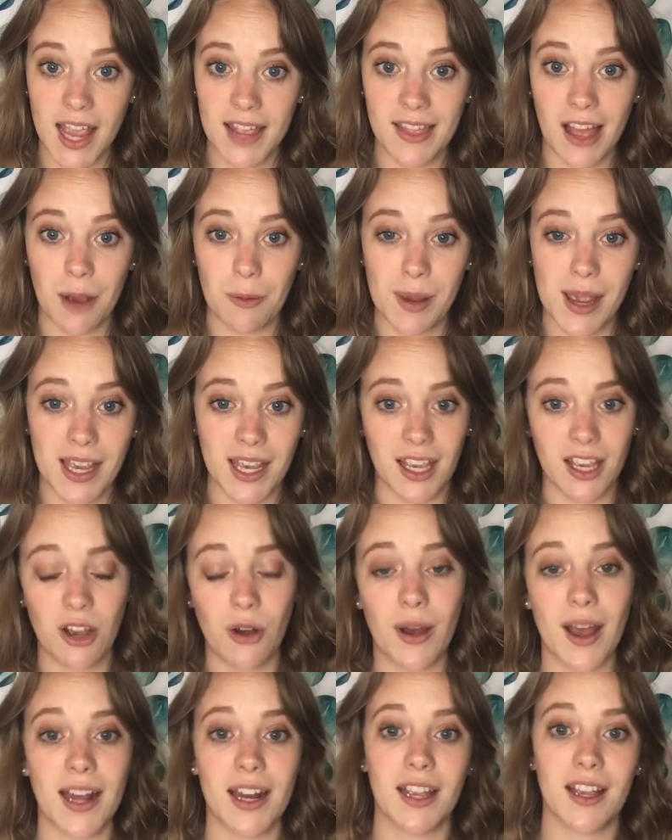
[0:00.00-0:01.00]
That way I can go
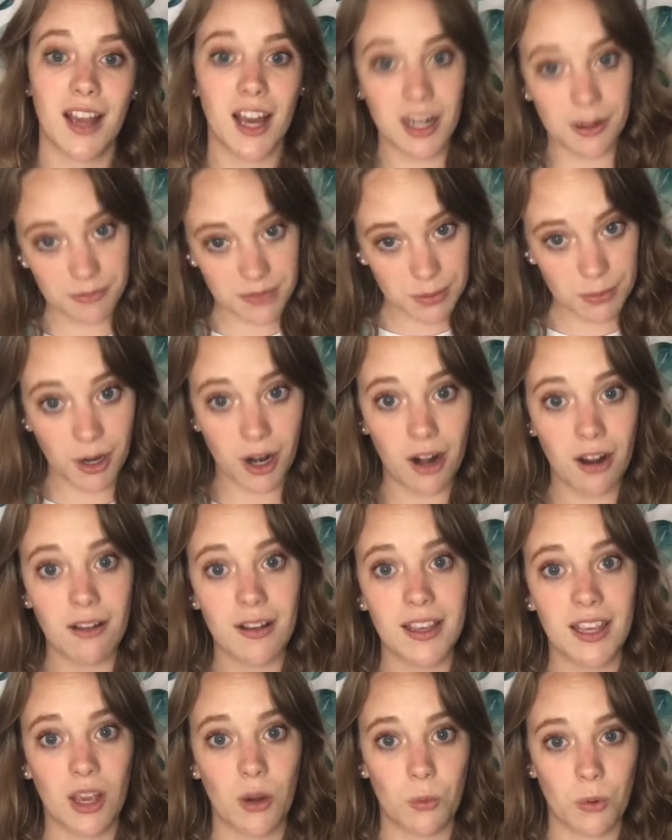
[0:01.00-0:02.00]
ahead and cut them tomorrow and
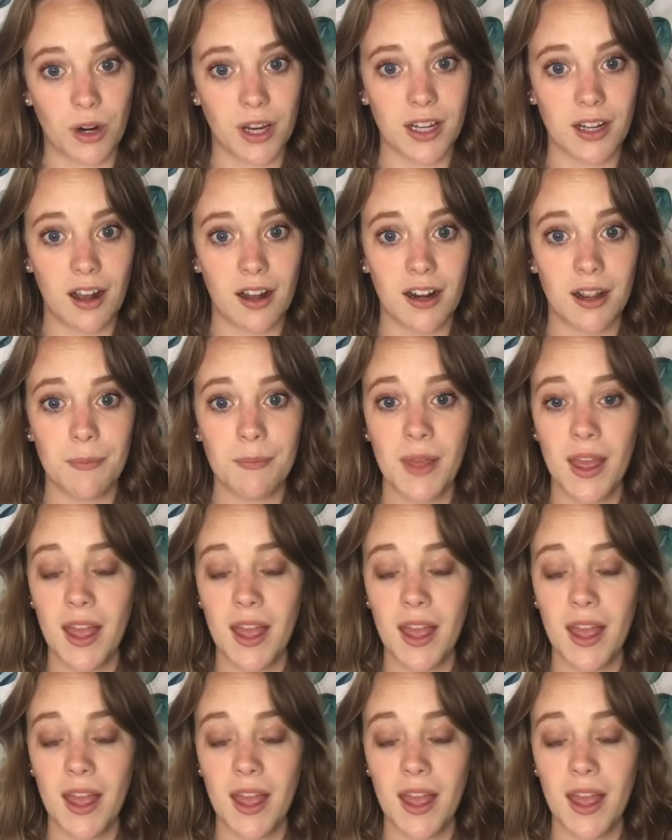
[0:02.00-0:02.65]
get working on them.